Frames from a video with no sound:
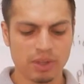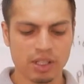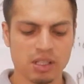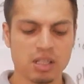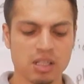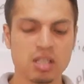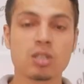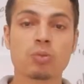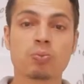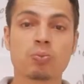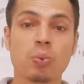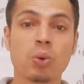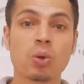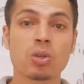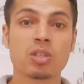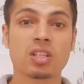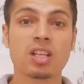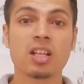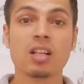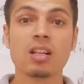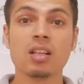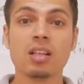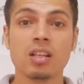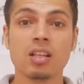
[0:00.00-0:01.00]
with
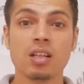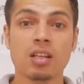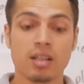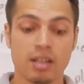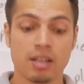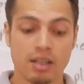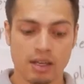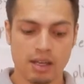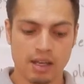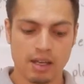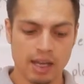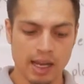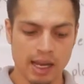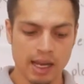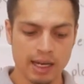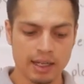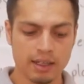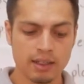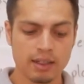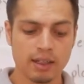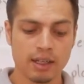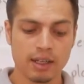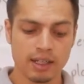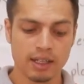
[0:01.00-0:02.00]
disposal
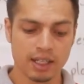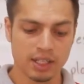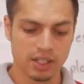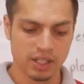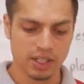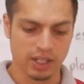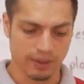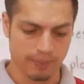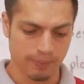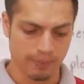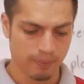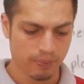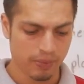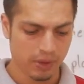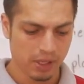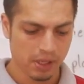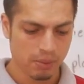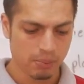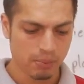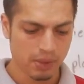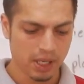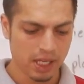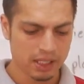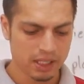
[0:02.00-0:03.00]
and litter.
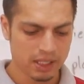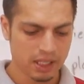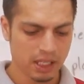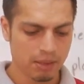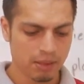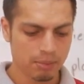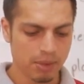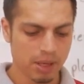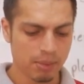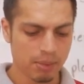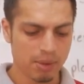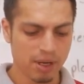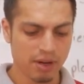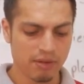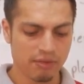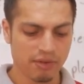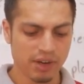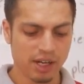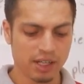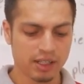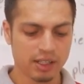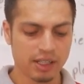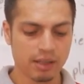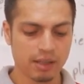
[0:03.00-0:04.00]
Plastic may be
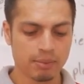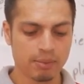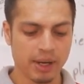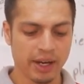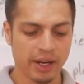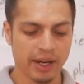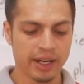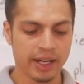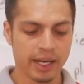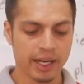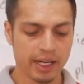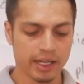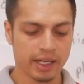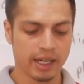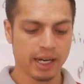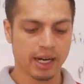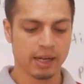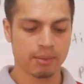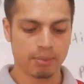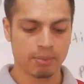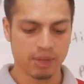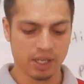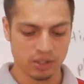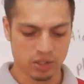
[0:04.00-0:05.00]
affected by heat
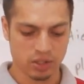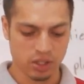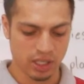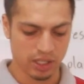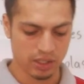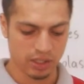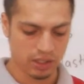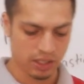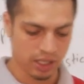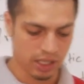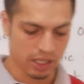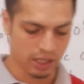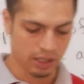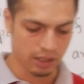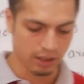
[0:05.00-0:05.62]
and may change